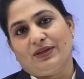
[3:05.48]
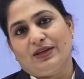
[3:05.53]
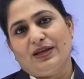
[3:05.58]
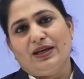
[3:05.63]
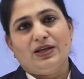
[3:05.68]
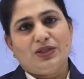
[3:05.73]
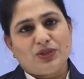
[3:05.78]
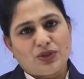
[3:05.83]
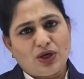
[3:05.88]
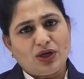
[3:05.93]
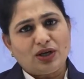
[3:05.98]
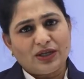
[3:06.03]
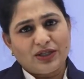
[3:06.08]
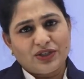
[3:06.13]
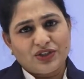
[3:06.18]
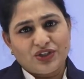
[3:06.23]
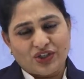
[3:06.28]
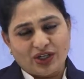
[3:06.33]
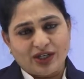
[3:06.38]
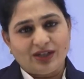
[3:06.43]
So
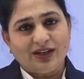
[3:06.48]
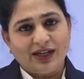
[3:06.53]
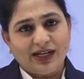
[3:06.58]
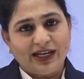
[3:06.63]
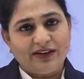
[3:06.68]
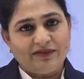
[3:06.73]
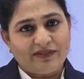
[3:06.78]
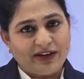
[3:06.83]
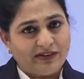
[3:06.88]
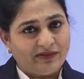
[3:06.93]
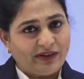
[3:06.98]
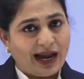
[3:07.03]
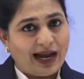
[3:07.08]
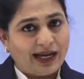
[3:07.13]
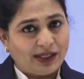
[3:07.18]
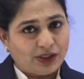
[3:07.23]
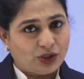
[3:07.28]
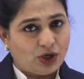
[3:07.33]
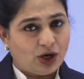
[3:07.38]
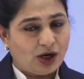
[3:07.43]
generally when I
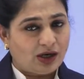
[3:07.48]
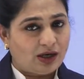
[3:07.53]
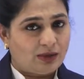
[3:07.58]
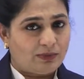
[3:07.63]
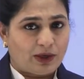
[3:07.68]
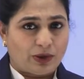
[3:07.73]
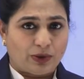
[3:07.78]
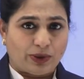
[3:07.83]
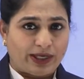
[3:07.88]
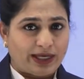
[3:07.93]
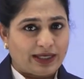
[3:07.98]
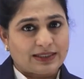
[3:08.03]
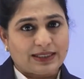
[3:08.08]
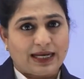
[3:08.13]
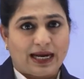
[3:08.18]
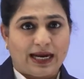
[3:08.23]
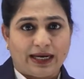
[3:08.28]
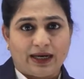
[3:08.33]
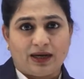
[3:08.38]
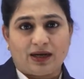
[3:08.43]
talk about yes,
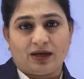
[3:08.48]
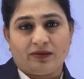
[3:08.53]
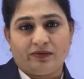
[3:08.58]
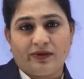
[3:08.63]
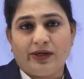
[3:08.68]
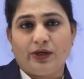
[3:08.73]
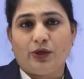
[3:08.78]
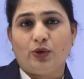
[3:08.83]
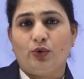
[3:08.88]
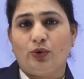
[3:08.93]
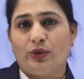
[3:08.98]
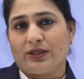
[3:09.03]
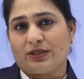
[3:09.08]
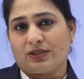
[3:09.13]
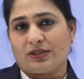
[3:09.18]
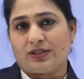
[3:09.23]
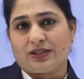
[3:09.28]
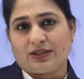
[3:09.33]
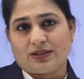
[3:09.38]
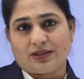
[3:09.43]
I covered 2
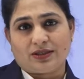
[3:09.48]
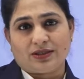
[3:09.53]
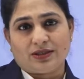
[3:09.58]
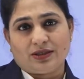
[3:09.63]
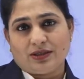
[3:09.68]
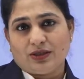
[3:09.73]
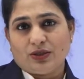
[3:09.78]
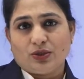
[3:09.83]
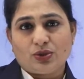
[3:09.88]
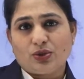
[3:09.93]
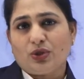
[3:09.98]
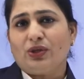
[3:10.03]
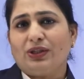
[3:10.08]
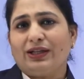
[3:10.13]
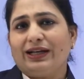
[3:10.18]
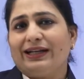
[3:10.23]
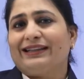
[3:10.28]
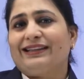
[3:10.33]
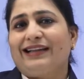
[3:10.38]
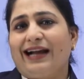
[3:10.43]
distance, so
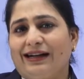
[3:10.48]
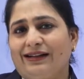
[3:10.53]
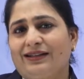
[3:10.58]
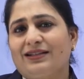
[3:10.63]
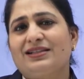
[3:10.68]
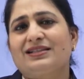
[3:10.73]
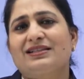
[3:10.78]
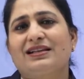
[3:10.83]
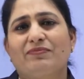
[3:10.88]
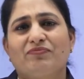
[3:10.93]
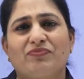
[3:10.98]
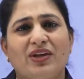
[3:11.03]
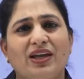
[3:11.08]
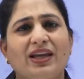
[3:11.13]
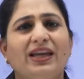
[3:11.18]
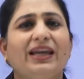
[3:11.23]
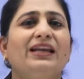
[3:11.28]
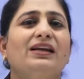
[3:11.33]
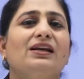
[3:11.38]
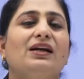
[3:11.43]
that is something
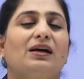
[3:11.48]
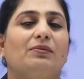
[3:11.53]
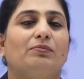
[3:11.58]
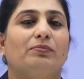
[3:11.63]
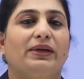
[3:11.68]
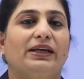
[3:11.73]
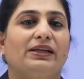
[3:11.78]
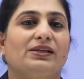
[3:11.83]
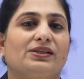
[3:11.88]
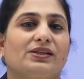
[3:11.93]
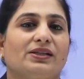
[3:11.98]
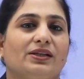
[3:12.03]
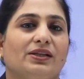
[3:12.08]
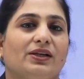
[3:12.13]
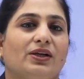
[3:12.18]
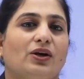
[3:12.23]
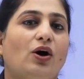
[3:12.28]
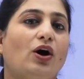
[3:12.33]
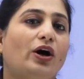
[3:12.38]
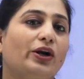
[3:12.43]
incomplete,
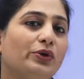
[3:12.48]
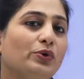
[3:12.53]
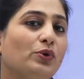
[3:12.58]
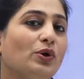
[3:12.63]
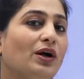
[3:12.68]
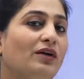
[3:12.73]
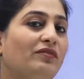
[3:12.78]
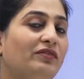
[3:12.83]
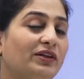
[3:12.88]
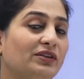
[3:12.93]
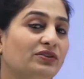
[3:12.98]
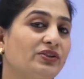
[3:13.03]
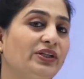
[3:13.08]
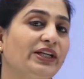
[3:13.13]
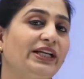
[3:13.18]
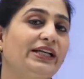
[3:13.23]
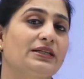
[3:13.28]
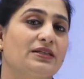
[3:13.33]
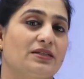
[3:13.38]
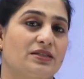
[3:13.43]
or you covered
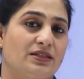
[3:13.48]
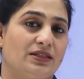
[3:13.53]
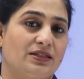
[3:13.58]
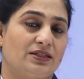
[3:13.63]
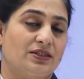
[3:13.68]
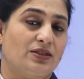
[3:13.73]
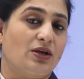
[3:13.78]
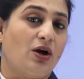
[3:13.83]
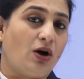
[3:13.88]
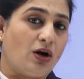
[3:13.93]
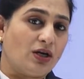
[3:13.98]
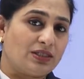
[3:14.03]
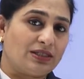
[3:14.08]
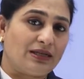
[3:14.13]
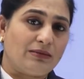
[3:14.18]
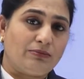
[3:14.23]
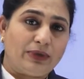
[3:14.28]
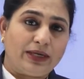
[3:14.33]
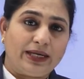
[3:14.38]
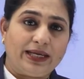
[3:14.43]
3 distance, or
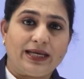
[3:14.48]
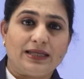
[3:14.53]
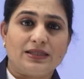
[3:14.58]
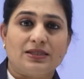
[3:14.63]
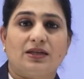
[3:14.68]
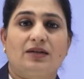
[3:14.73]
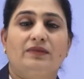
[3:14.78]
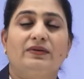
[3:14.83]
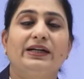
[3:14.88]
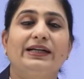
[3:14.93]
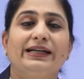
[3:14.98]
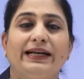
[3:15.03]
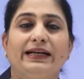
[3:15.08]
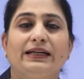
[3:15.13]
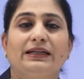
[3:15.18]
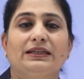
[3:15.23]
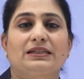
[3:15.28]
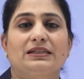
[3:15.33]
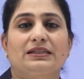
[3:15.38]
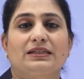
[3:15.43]
somebody has covered 10
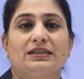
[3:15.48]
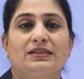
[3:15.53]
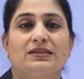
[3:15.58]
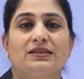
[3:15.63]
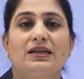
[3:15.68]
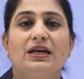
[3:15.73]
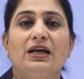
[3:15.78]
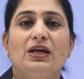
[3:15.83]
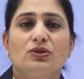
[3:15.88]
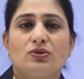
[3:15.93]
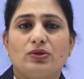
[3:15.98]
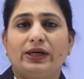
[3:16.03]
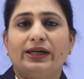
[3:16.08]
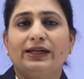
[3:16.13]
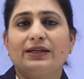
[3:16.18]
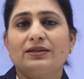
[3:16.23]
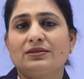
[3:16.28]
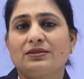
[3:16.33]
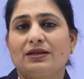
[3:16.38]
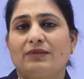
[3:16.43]
distance. So it
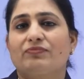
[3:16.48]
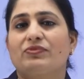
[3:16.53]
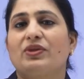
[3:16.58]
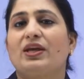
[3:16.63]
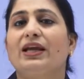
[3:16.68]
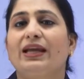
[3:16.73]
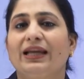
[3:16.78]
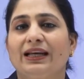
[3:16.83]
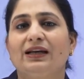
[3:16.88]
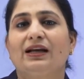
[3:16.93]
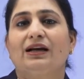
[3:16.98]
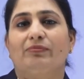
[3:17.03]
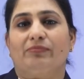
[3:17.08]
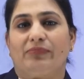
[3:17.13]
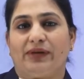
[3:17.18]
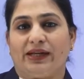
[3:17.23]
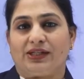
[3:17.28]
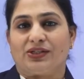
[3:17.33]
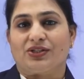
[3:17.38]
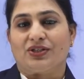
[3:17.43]
is something
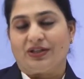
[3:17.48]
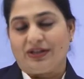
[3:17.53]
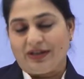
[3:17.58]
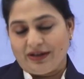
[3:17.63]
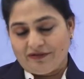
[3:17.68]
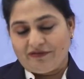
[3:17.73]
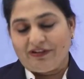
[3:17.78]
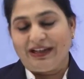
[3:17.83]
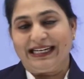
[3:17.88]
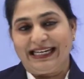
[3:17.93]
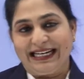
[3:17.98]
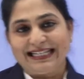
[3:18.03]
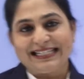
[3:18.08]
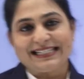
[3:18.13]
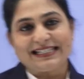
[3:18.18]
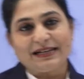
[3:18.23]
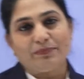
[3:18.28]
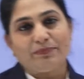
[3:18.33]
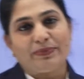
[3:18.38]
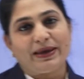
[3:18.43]
incomplete. We need
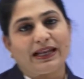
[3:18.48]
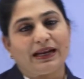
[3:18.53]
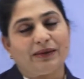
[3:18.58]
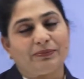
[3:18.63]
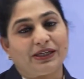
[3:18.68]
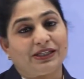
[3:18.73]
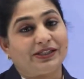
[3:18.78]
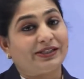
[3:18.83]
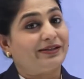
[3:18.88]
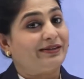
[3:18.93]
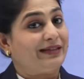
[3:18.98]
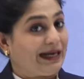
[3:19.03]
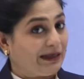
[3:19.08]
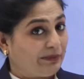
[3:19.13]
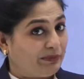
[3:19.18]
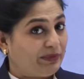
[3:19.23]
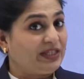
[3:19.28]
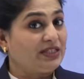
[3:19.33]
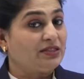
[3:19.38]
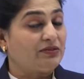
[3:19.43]
some parameter, that
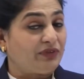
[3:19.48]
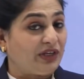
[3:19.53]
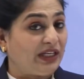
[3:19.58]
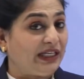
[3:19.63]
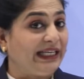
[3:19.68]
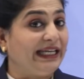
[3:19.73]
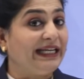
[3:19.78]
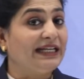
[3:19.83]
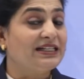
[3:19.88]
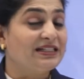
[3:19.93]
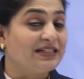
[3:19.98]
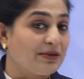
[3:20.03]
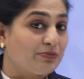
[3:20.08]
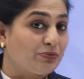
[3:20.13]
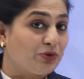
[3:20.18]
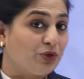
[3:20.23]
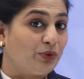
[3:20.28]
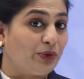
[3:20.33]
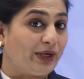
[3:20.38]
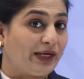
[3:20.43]
means we need some
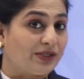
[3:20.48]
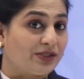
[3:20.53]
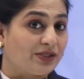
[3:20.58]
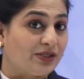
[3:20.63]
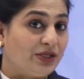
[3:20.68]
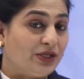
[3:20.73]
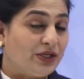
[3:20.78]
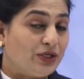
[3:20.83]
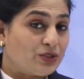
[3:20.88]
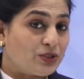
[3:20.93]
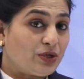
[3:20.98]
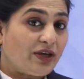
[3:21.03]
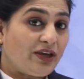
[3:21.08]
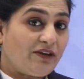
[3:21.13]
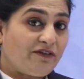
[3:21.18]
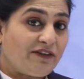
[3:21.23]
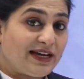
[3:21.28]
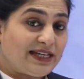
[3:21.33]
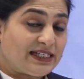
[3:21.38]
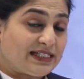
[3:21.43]
unit. So
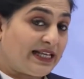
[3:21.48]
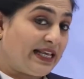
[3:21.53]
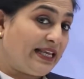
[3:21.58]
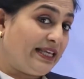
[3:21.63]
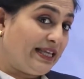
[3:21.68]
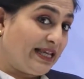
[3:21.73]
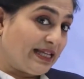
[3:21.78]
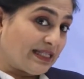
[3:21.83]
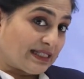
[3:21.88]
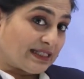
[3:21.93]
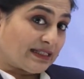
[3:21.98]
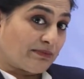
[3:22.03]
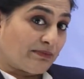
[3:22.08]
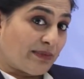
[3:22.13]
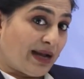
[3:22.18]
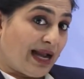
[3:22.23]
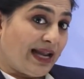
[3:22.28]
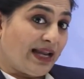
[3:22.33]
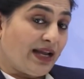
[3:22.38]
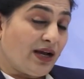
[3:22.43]
if I say yes,
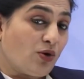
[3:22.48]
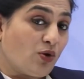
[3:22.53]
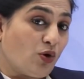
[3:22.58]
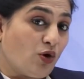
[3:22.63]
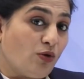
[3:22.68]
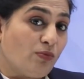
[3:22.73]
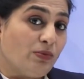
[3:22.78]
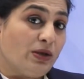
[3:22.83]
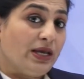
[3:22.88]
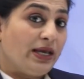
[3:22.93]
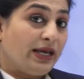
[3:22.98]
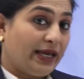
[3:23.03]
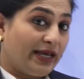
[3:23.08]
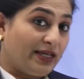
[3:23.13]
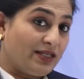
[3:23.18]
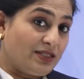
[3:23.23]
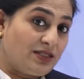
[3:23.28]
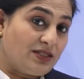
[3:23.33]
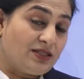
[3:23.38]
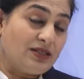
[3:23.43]
my home
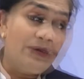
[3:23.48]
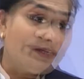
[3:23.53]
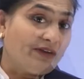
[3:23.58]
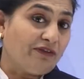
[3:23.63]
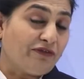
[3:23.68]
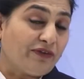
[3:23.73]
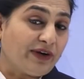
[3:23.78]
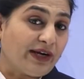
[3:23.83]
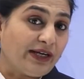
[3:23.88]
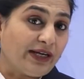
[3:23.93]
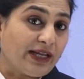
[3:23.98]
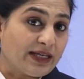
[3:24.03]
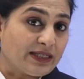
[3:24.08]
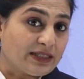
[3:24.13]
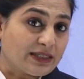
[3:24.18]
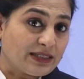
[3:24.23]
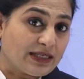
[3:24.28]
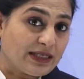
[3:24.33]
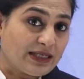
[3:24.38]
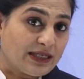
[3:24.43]
is different,
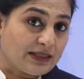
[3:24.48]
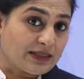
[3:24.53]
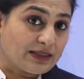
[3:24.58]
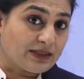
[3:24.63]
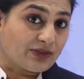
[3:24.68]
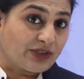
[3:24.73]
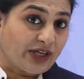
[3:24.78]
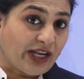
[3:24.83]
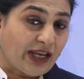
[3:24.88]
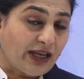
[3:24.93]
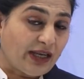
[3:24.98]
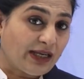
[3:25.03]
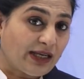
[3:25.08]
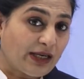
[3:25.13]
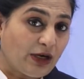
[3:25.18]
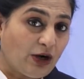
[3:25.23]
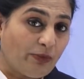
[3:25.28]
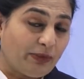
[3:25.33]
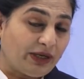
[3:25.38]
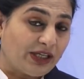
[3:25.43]
is 3
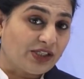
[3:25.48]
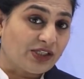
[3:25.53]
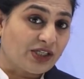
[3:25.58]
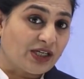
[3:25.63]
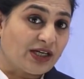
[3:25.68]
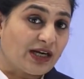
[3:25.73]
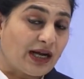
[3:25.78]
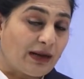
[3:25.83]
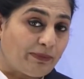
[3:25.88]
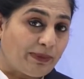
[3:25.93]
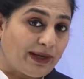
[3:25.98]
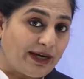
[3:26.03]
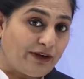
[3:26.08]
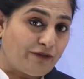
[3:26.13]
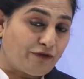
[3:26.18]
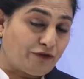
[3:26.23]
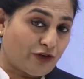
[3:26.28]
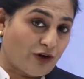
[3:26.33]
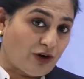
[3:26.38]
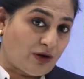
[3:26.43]
kilometer apart
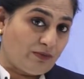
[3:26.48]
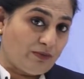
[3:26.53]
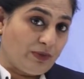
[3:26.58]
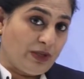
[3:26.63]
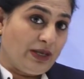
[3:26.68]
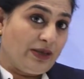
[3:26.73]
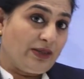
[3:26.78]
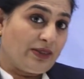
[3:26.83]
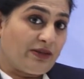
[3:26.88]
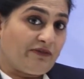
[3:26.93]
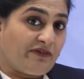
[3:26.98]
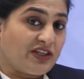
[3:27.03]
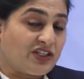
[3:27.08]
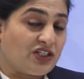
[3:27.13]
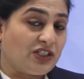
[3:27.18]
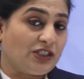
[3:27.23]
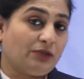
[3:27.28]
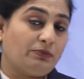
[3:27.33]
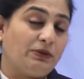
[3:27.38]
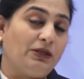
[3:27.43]
from the
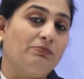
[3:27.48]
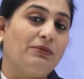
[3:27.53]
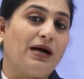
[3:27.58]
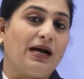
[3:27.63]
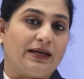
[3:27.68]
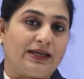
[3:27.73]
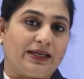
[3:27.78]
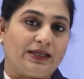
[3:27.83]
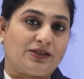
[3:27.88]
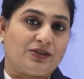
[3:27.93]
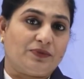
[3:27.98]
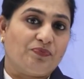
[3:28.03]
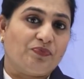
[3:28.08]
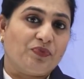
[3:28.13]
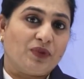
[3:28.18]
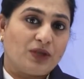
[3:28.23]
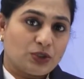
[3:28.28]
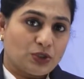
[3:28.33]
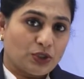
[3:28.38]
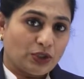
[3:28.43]
vegetable market.
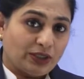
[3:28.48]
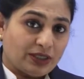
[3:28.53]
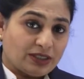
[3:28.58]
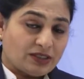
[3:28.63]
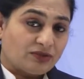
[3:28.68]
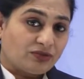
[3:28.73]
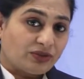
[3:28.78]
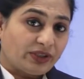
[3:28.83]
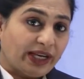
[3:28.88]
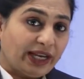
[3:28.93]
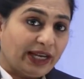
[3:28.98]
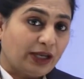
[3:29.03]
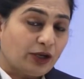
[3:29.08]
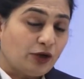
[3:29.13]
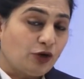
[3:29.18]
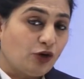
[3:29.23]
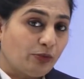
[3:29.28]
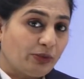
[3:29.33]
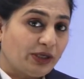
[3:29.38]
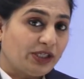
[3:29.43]
So this 3
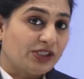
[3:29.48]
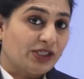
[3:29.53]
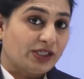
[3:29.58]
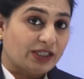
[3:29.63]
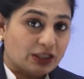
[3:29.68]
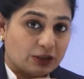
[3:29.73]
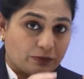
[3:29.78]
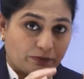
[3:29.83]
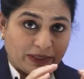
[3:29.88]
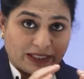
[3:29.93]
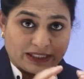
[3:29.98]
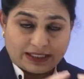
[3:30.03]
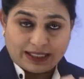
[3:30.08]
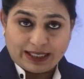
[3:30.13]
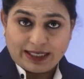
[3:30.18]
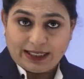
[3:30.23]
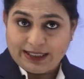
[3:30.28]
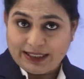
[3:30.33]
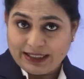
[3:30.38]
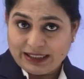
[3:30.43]
kilometer is
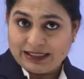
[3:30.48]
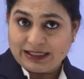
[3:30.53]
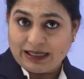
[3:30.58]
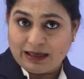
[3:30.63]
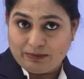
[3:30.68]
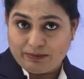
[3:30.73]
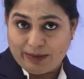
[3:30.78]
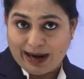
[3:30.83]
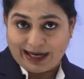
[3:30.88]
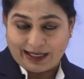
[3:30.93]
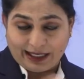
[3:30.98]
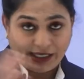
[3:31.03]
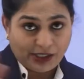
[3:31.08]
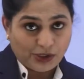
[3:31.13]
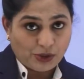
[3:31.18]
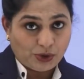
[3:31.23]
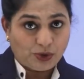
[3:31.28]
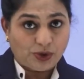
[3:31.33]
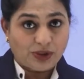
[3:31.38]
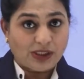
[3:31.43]
basically some
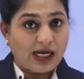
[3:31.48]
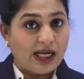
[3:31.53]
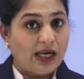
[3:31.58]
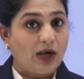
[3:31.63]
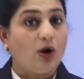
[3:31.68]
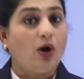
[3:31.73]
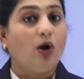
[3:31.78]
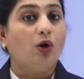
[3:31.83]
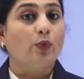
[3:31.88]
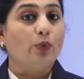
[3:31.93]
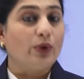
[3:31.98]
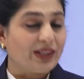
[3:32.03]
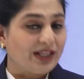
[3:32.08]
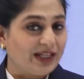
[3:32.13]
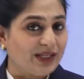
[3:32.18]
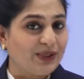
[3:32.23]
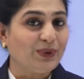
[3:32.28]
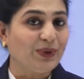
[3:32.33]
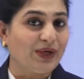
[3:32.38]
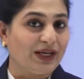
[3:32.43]
magnitude along with the
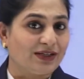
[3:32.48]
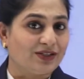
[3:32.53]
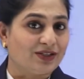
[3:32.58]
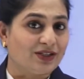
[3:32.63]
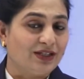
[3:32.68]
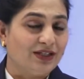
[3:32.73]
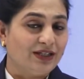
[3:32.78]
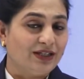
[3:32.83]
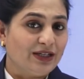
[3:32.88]
unit.